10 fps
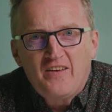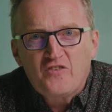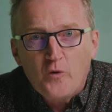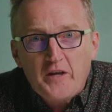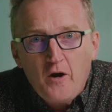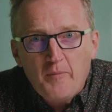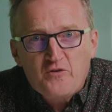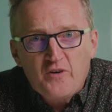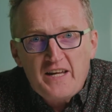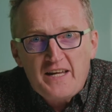
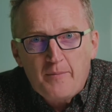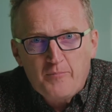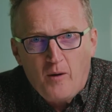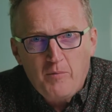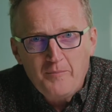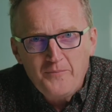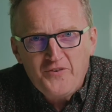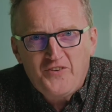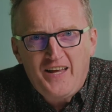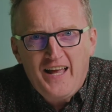stoichiometry
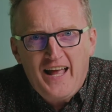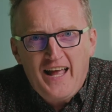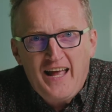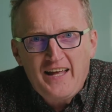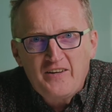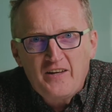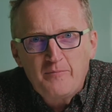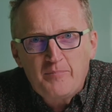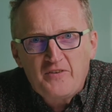problems and in